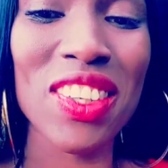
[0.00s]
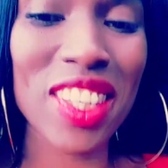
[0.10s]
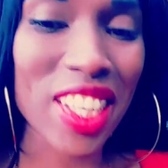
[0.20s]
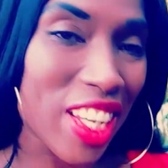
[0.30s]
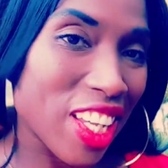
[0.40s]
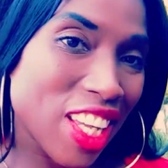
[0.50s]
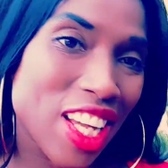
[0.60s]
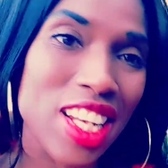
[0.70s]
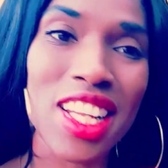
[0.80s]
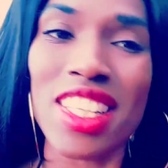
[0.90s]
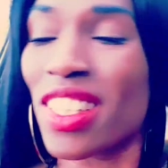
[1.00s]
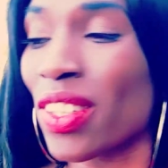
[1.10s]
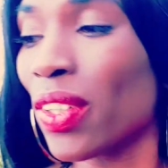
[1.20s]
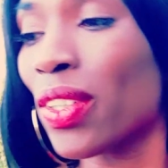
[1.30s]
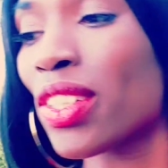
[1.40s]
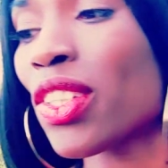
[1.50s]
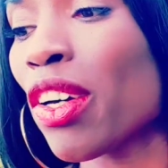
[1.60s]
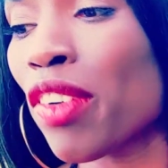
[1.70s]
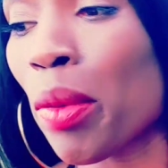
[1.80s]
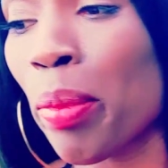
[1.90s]
Okay, and let's go.
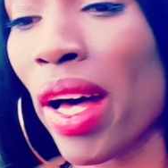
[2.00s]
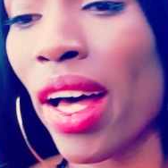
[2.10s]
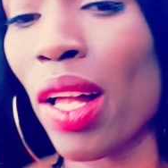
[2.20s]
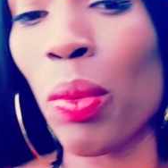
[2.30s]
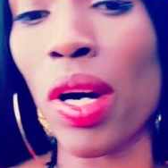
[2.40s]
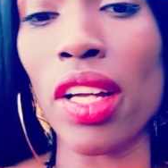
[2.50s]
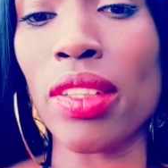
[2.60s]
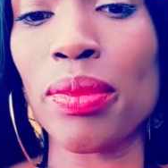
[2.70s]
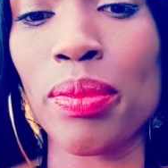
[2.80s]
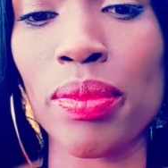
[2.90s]
So for pile one,